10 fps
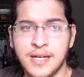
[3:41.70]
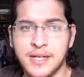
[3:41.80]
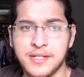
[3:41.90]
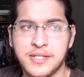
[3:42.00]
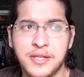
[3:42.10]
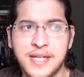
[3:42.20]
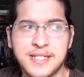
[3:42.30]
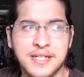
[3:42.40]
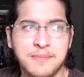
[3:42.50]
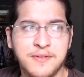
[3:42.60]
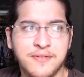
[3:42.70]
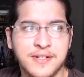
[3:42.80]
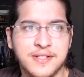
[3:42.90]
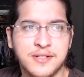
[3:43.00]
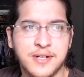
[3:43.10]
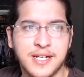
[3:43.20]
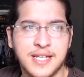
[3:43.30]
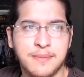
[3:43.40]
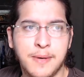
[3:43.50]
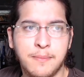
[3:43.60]
so that's going to be fun to try to
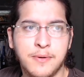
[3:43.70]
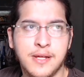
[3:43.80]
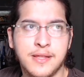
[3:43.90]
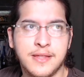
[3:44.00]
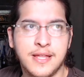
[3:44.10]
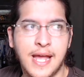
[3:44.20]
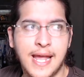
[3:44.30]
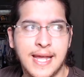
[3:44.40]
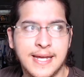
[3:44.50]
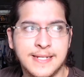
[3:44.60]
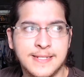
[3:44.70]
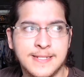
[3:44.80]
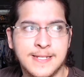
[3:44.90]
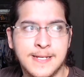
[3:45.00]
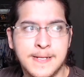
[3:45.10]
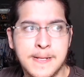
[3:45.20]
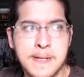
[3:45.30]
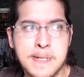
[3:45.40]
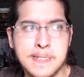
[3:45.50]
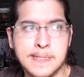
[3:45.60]
keep up with. And
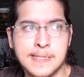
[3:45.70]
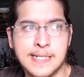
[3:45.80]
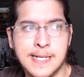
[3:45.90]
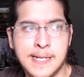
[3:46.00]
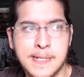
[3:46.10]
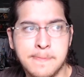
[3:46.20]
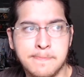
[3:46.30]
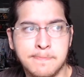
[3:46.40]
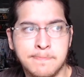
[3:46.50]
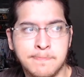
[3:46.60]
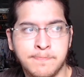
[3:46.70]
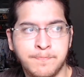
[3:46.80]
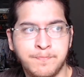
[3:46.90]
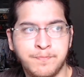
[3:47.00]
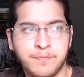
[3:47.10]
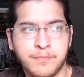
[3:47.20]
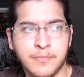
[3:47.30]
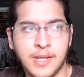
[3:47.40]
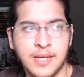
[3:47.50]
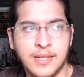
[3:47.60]

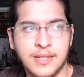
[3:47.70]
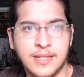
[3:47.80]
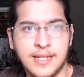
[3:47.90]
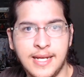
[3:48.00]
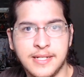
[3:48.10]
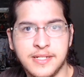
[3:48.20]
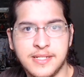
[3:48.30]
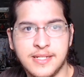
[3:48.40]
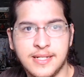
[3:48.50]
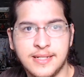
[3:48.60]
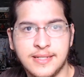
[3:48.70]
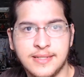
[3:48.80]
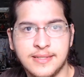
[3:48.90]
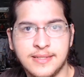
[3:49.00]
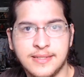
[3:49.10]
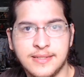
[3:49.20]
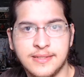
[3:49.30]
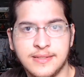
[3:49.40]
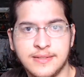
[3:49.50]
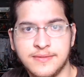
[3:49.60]
yeah, just
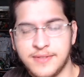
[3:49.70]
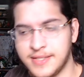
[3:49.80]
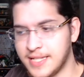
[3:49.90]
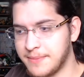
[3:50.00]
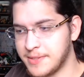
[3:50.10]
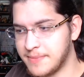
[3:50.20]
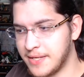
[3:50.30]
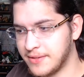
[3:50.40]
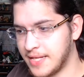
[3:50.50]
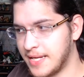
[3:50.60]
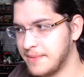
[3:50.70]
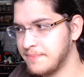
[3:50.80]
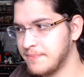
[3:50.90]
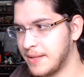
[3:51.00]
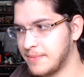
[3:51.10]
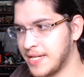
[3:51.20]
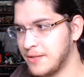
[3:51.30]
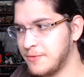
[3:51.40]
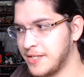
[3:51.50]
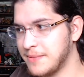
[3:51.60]
fun times abound. I'm kind
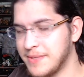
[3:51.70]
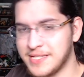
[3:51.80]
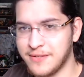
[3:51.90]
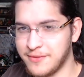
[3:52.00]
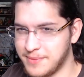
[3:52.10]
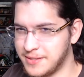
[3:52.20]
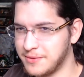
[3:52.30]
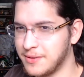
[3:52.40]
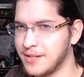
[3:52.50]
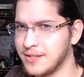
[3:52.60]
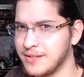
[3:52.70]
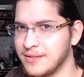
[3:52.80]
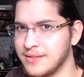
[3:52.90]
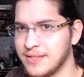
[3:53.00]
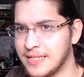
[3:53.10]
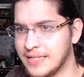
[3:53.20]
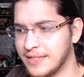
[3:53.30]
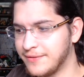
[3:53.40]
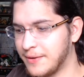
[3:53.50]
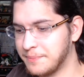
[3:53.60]
of working myself a bit too hard,
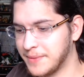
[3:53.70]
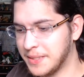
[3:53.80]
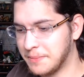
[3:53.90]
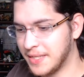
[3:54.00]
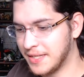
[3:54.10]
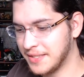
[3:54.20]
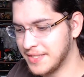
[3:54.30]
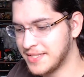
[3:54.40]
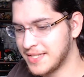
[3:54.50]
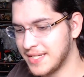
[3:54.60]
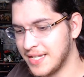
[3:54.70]
if I'm going to be honest.